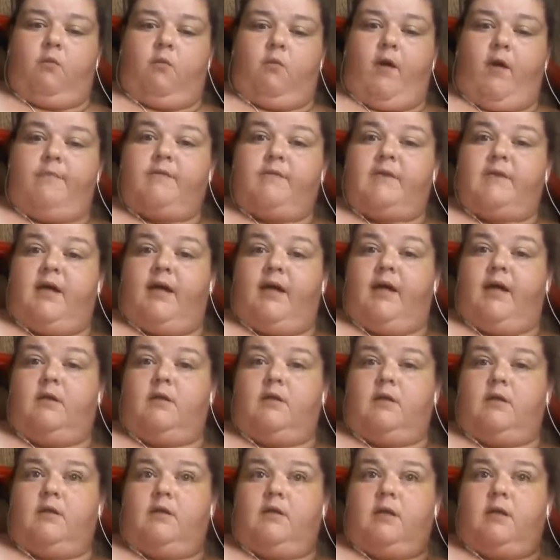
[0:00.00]
website
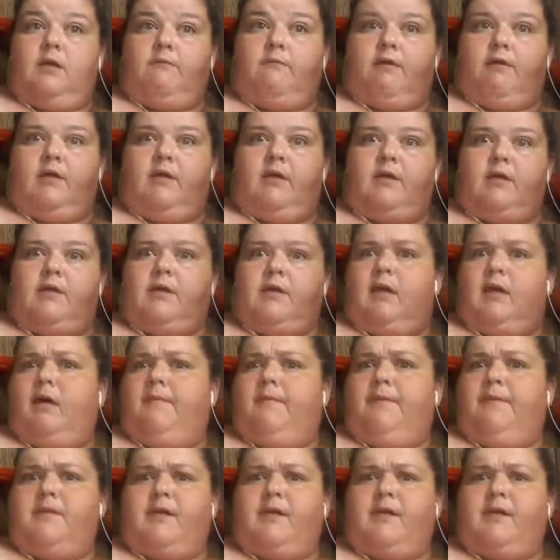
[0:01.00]
that's getting ready to get set up.